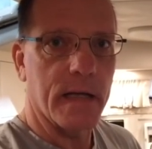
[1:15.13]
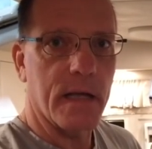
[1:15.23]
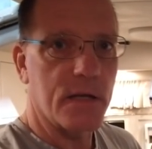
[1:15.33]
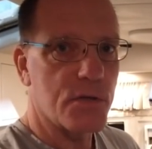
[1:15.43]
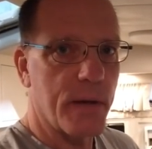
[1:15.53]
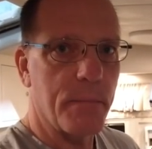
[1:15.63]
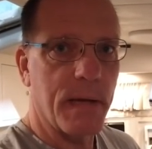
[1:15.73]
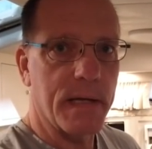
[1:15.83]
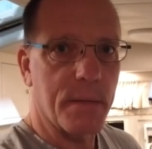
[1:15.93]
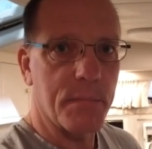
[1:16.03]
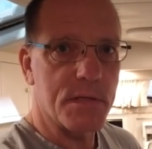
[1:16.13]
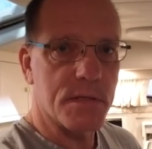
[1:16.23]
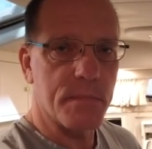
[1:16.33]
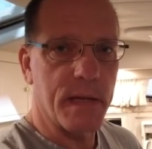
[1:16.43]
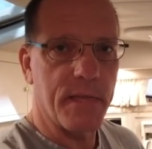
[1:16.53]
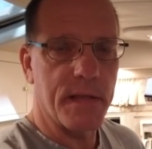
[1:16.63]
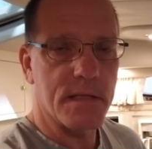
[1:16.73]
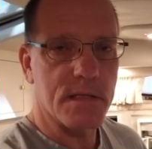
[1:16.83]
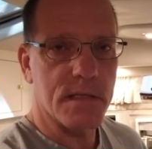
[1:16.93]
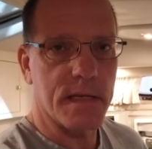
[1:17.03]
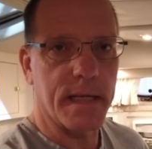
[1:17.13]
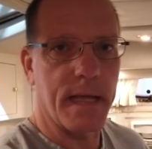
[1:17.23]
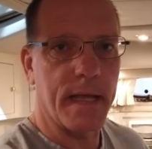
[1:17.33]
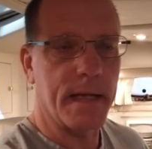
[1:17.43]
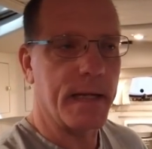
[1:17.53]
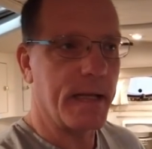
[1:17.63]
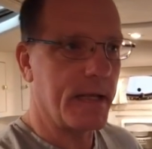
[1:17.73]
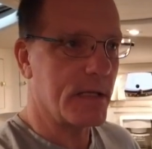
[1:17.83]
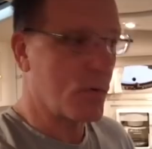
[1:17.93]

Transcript: got to try and button up as many things as I can, is